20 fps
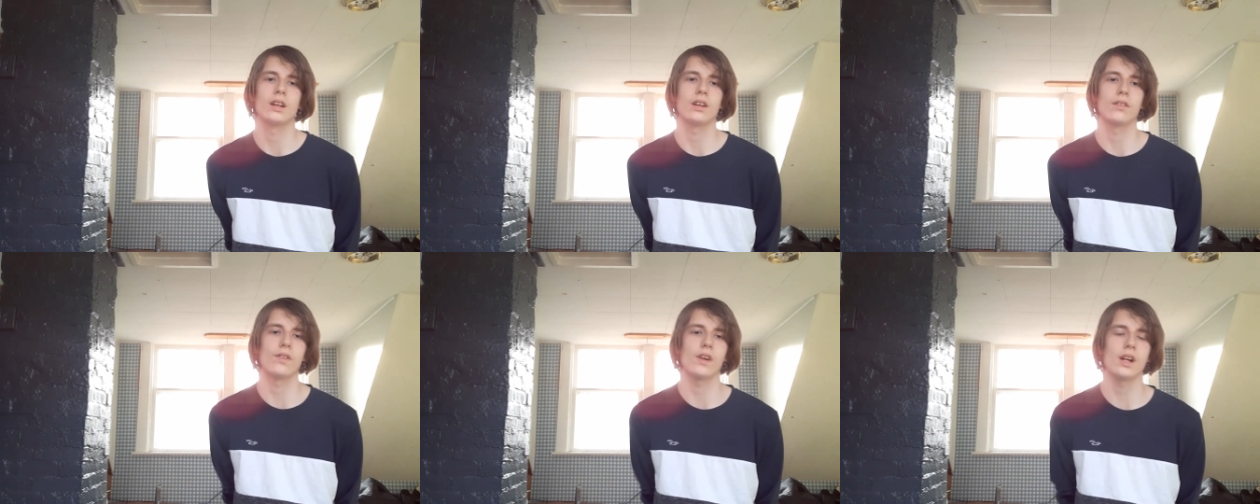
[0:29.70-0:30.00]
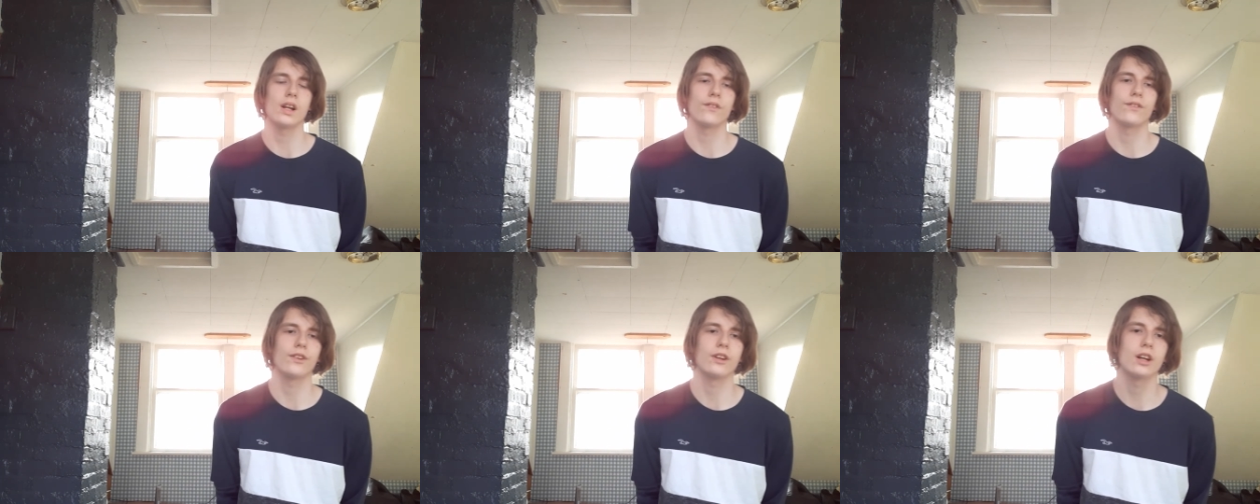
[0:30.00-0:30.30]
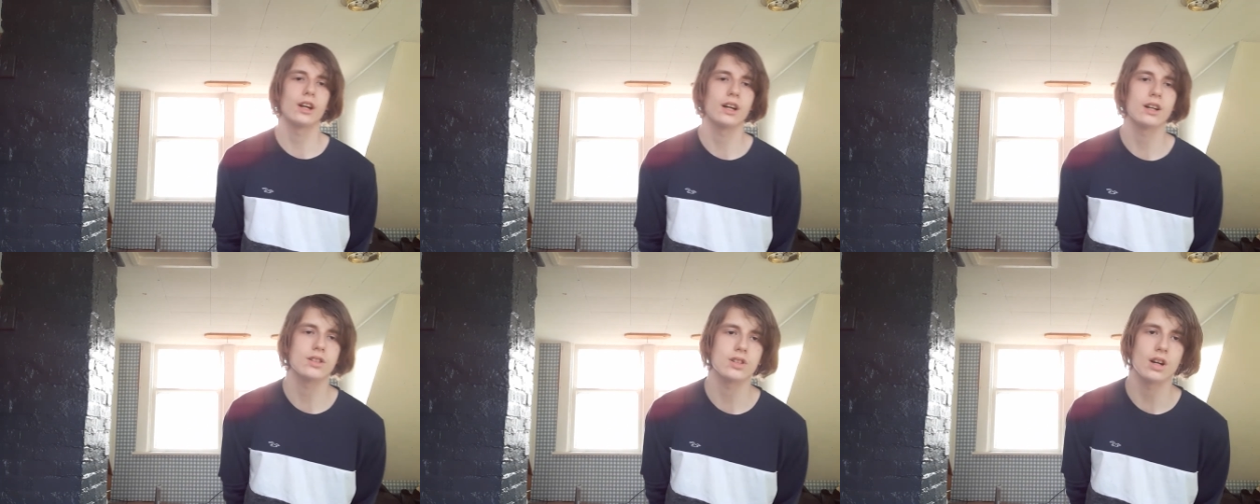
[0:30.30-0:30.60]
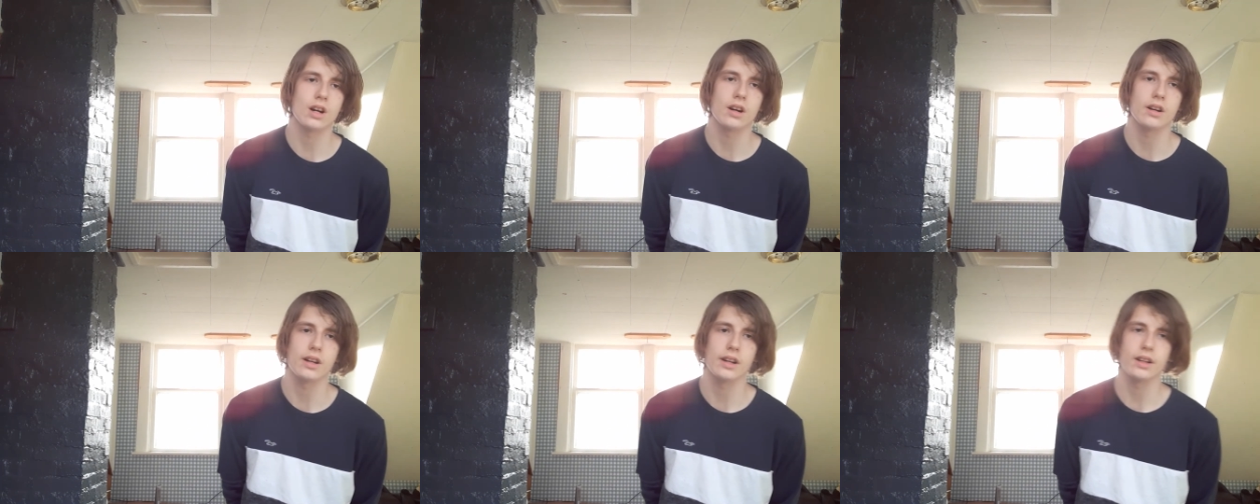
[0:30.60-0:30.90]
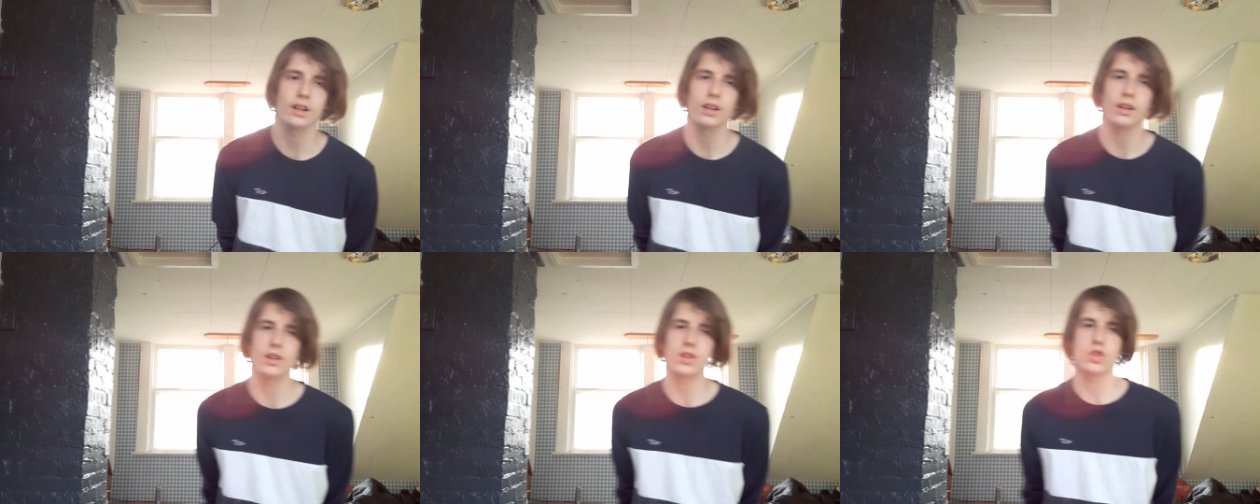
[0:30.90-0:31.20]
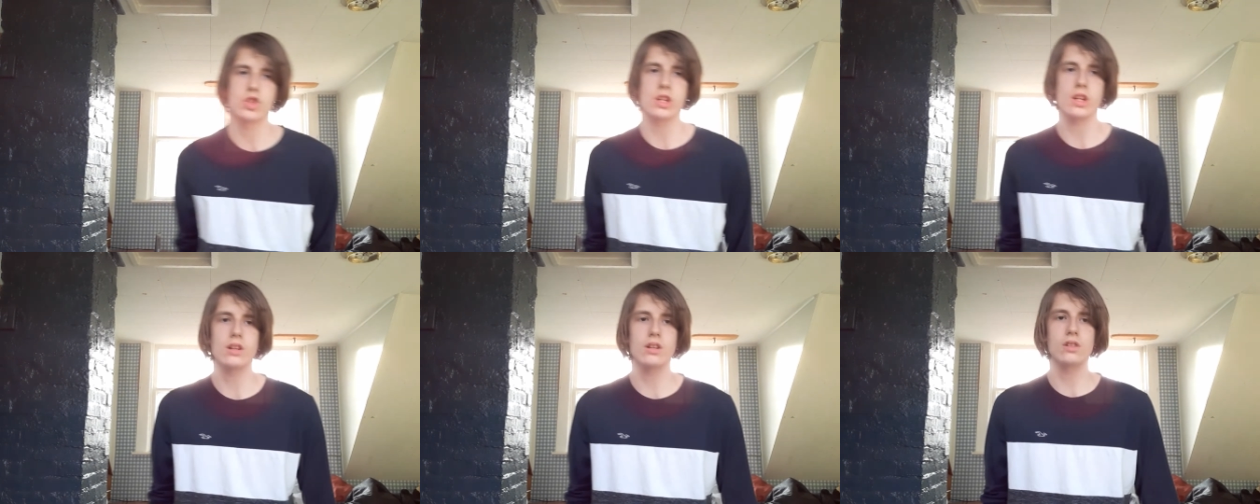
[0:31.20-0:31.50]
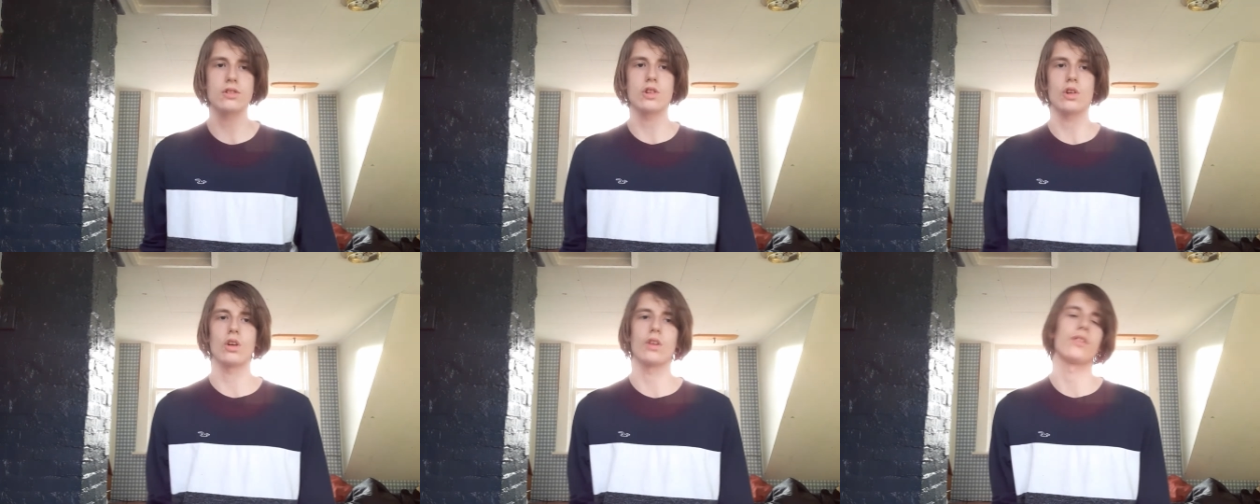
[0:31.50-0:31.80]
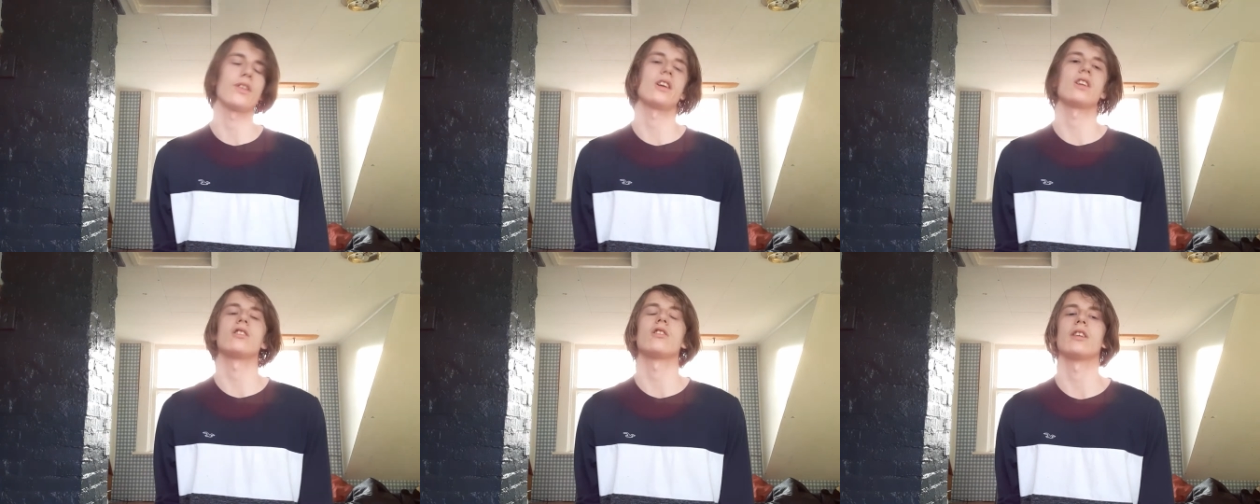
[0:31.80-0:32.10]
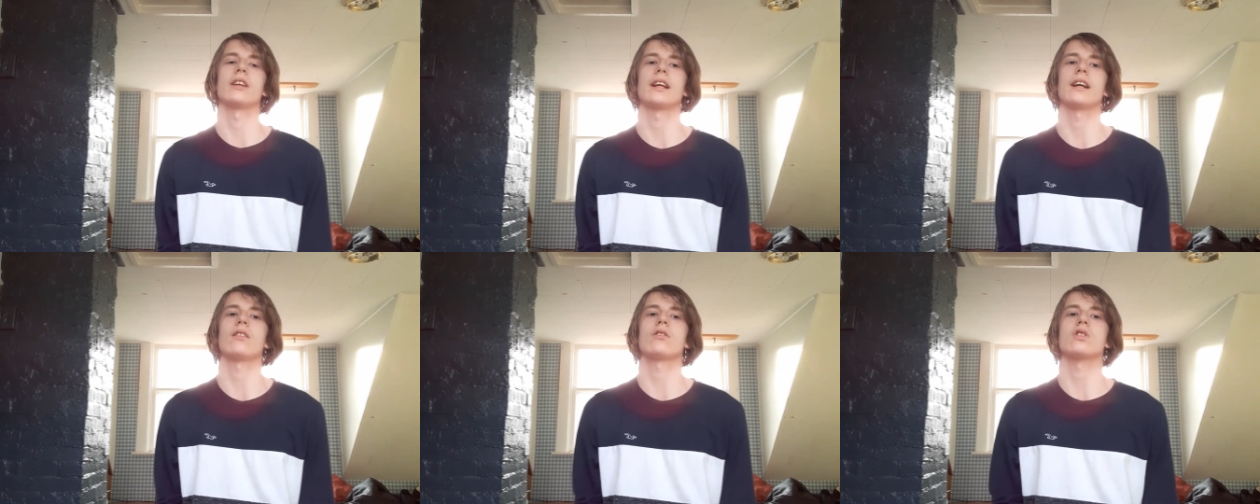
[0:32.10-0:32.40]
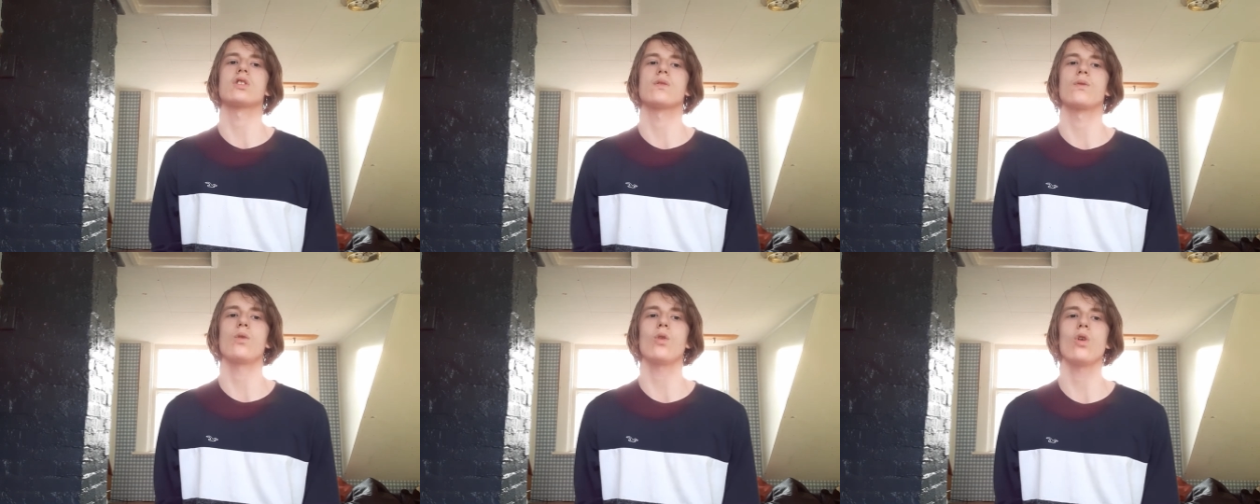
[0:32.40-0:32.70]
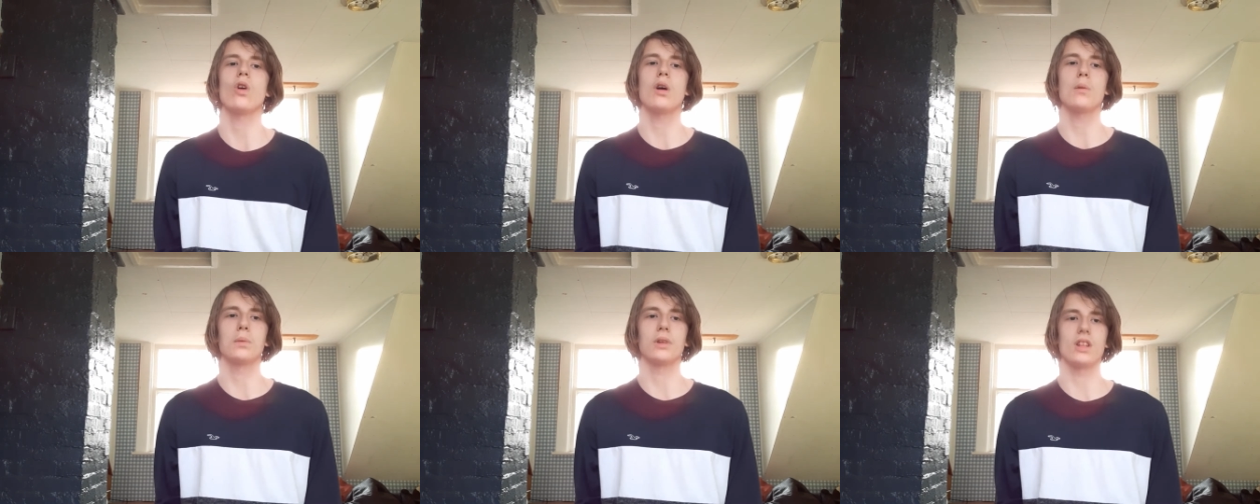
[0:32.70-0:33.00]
if any of you guys are new to the channels or if I do accounts for,